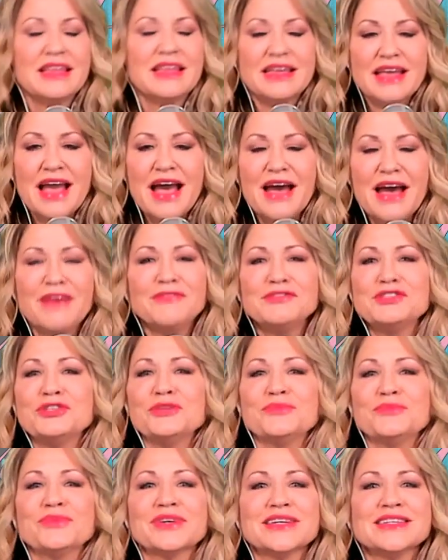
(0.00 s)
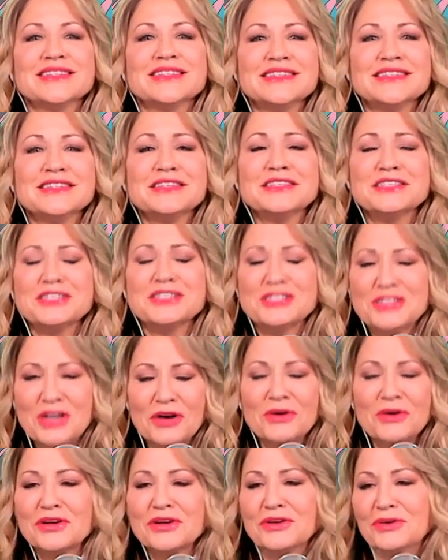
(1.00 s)
They have to because it's
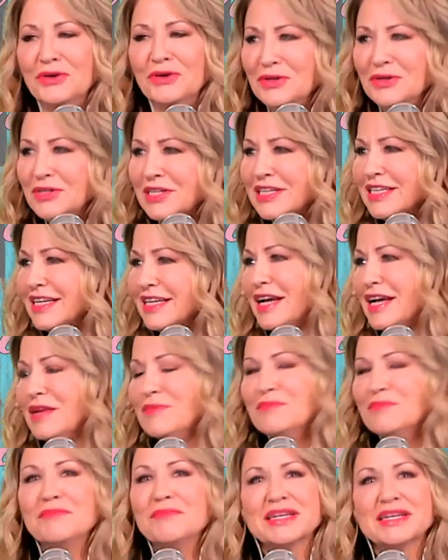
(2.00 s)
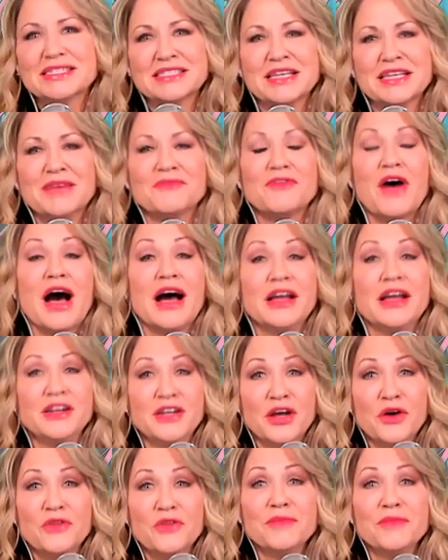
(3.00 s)
hysterical. Except I
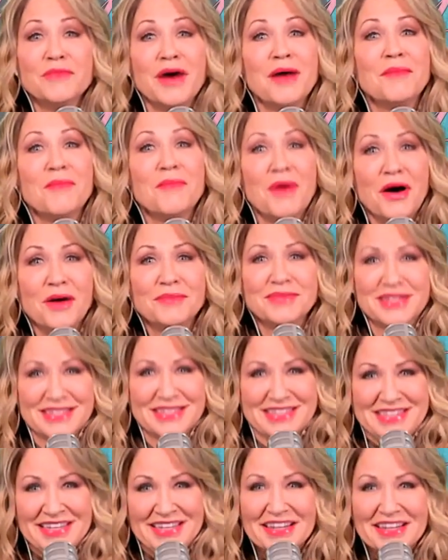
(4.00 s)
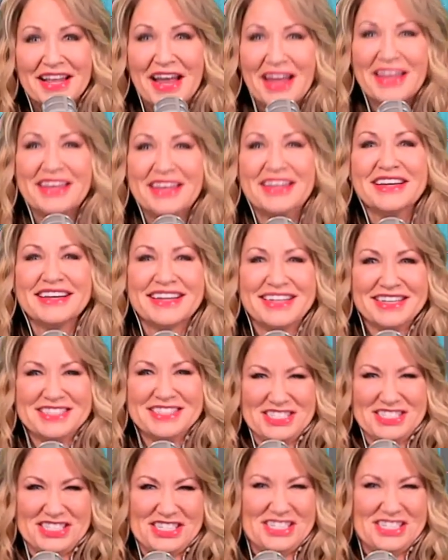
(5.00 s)
know that my mom doesn't like it.
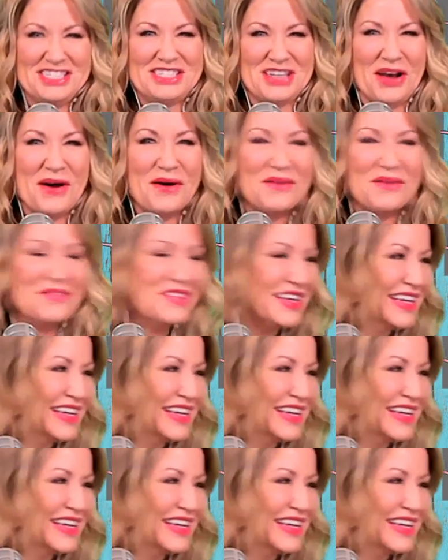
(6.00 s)
She told me.